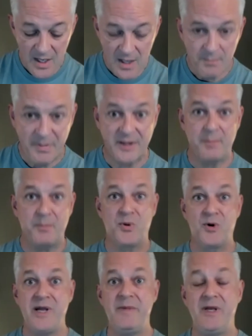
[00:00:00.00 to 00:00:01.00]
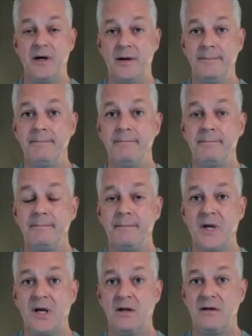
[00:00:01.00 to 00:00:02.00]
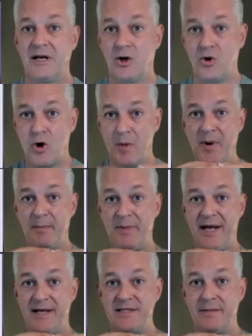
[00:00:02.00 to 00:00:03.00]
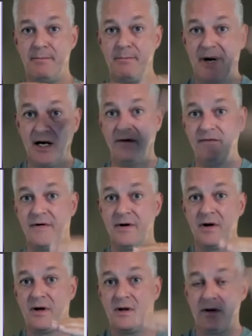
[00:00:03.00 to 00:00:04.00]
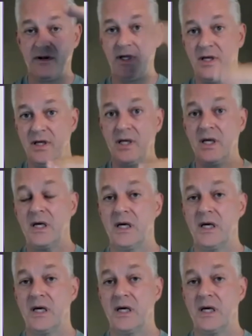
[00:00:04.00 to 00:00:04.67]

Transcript: But the premium that a corporate pays above the